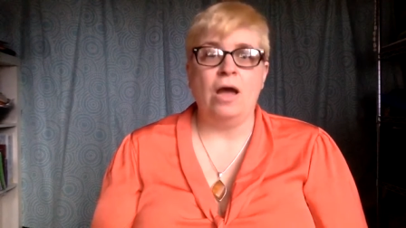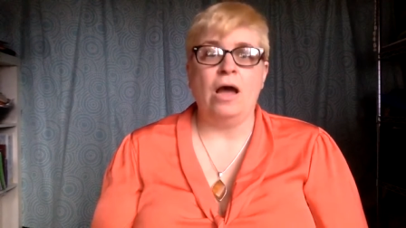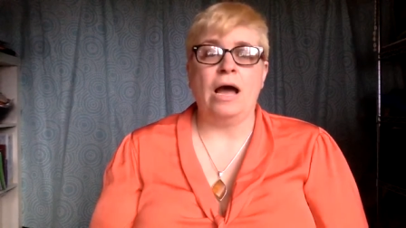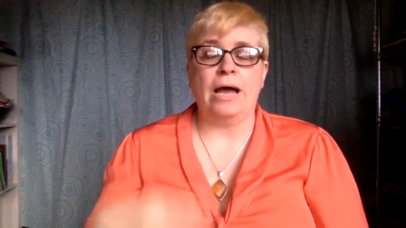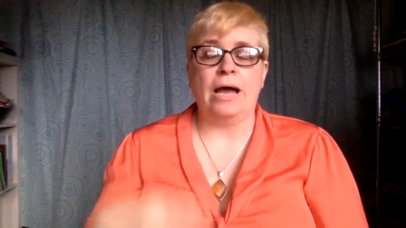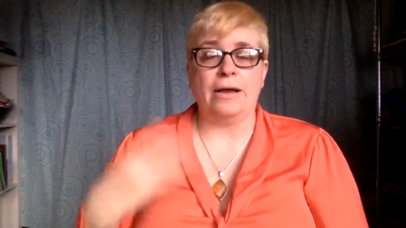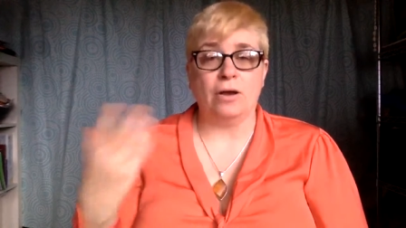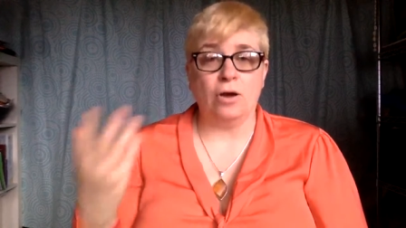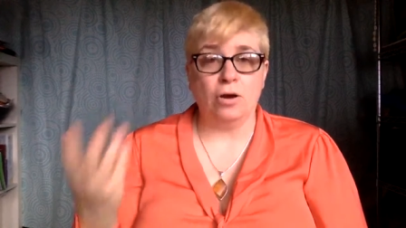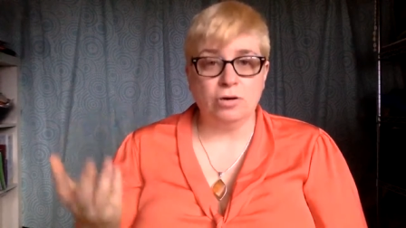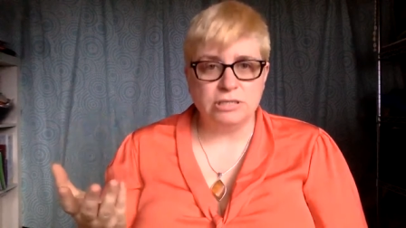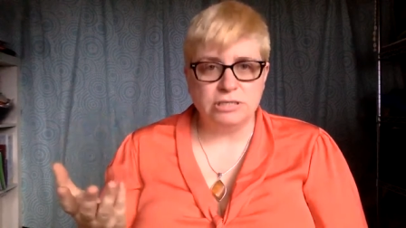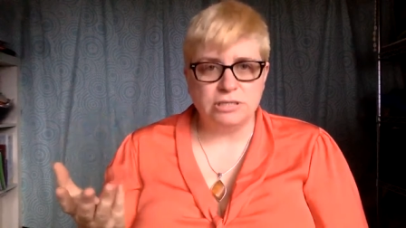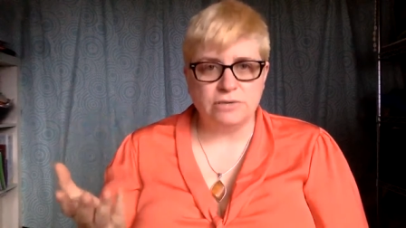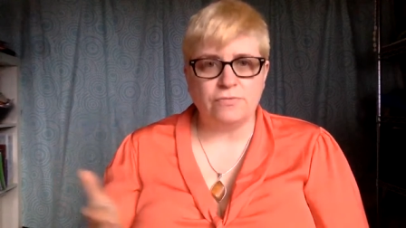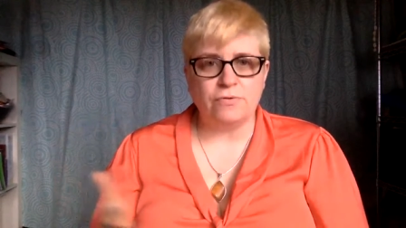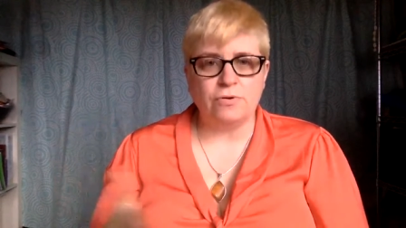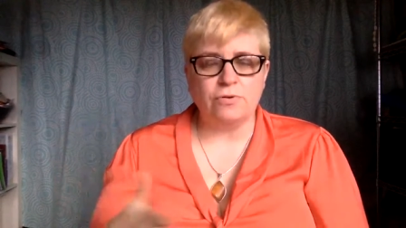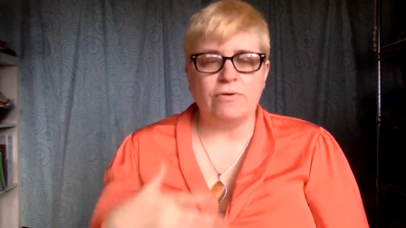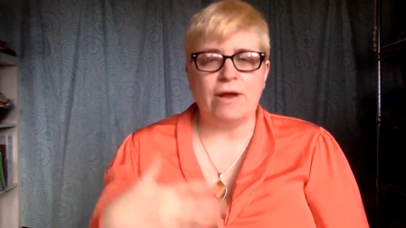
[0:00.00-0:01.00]
I go to
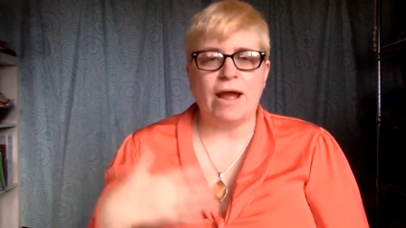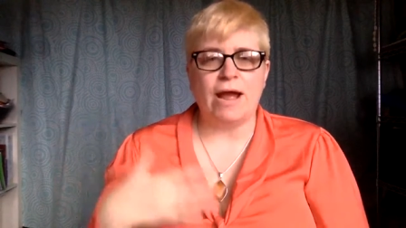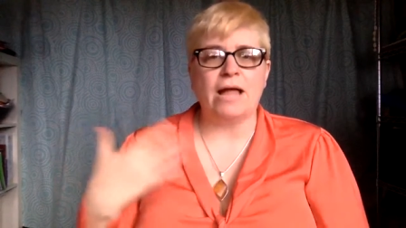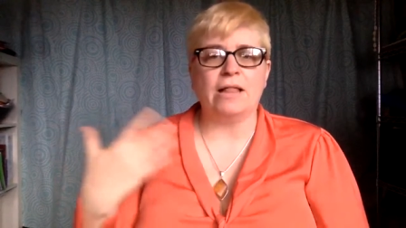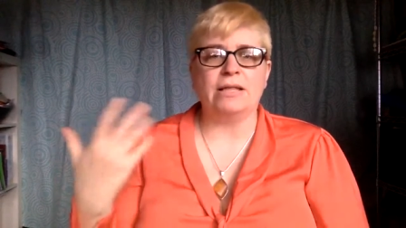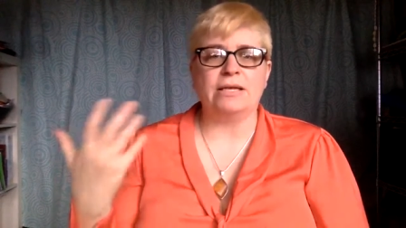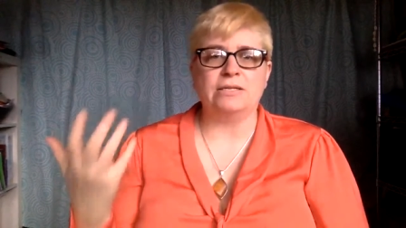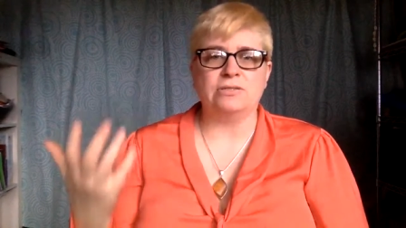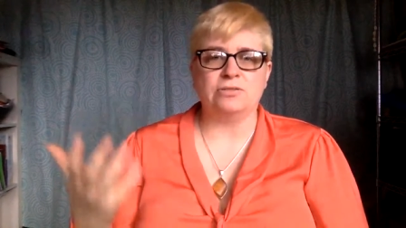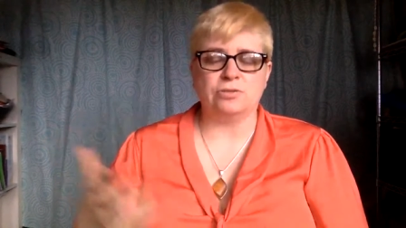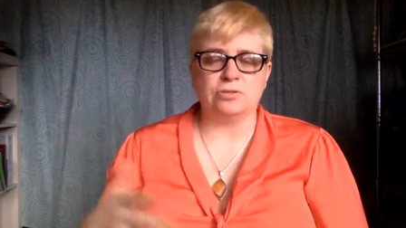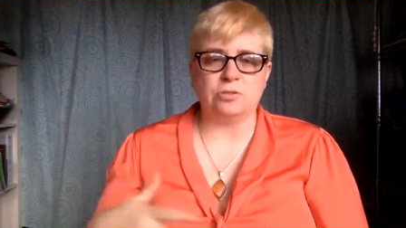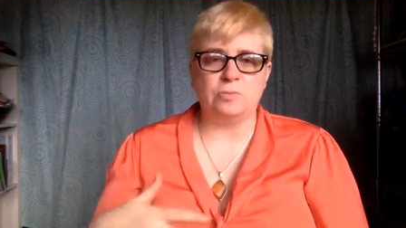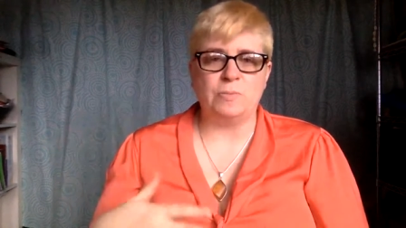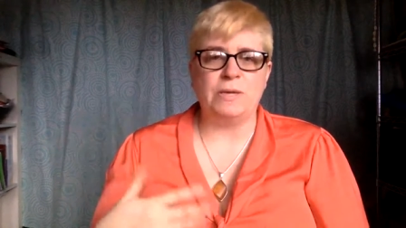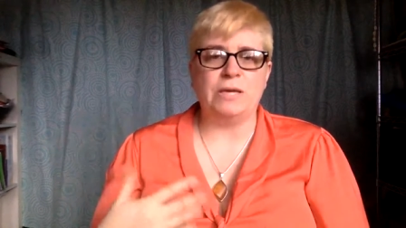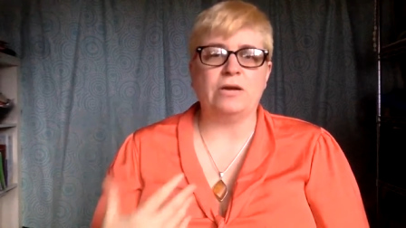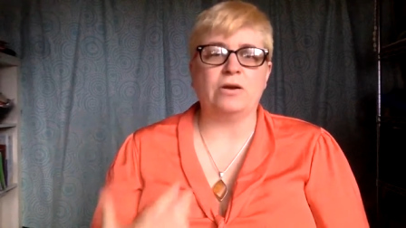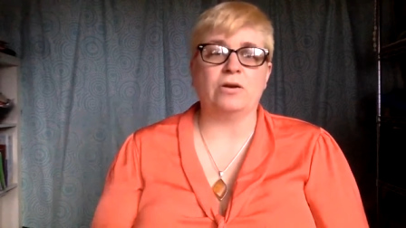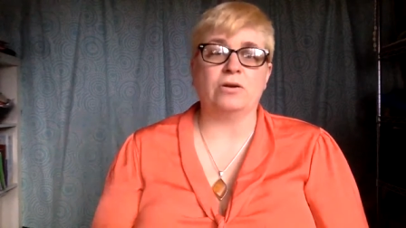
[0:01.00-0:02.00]
different rallies or
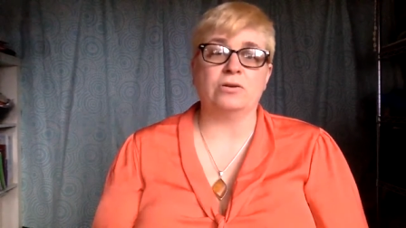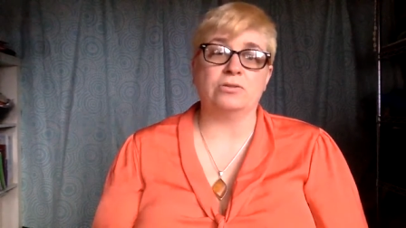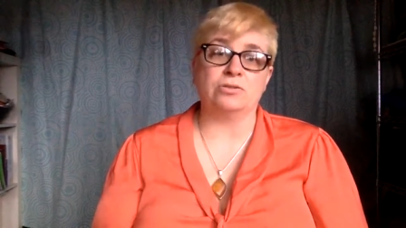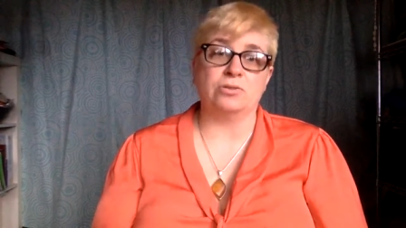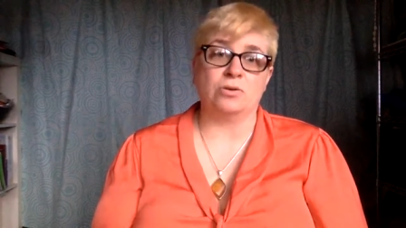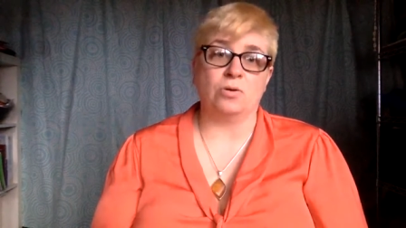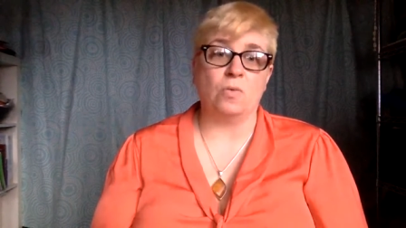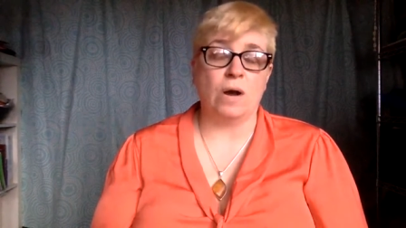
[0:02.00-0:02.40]
speakers or